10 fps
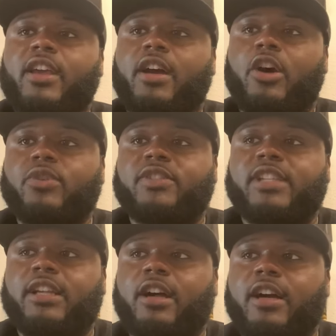
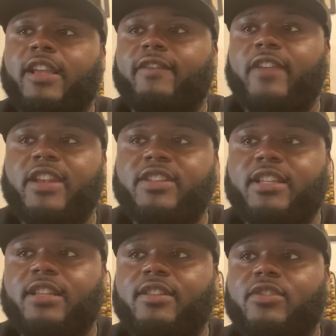hosting
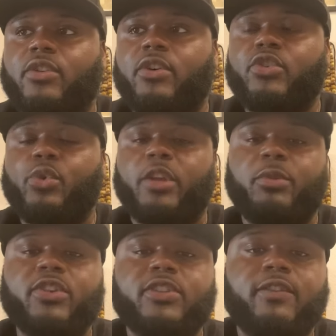conventions or doing
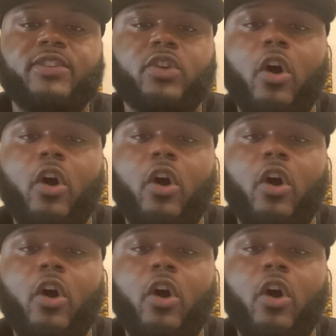community service